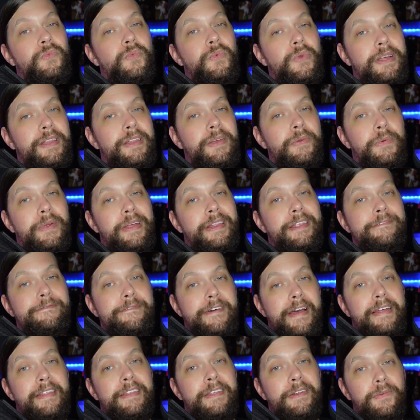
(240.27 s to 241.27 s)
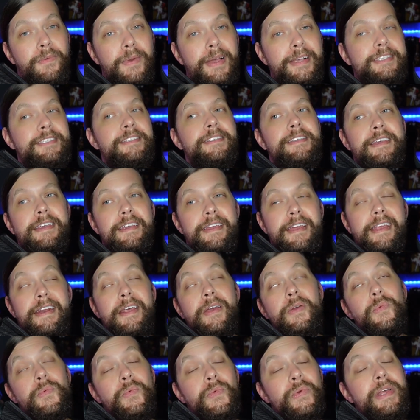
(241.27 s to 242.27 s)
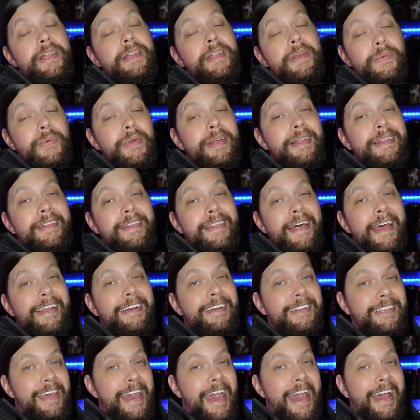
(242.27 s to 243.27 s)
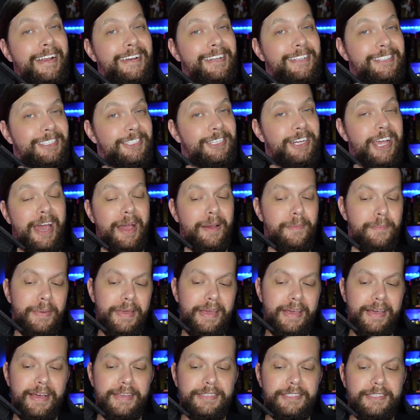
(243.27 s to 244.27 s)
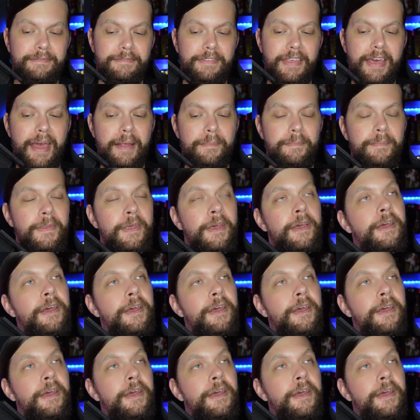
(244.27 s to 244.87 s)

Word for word: really really violent wrestling, and I really really liked Cactus Jack because of that.